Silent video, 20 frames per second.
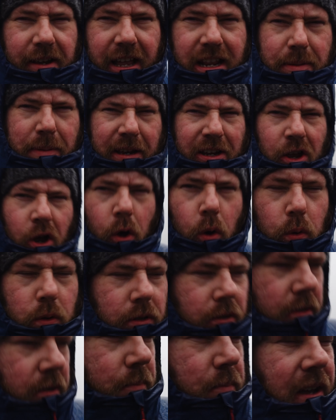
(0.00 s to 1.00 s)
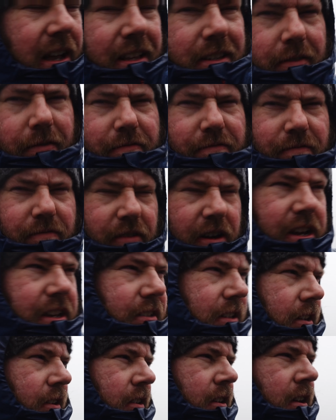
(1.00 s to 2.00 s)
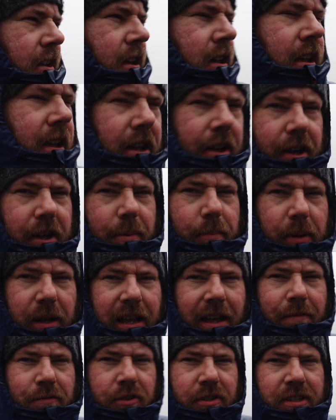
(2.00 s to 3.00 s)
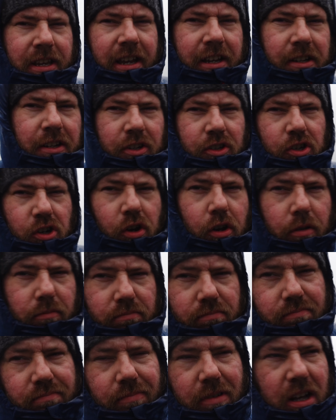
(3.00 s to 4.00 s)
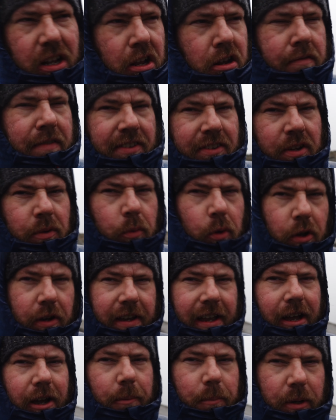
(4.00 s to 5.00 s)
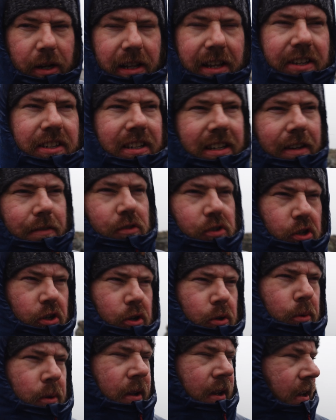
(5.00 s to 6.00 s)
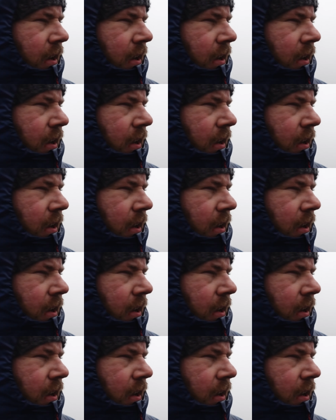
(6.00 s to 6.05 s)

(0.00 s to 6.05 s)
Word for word: getting a bit cold. My hands are freezing. But I have just taken a shot. I don't know if it's going to work out, but at least it gives you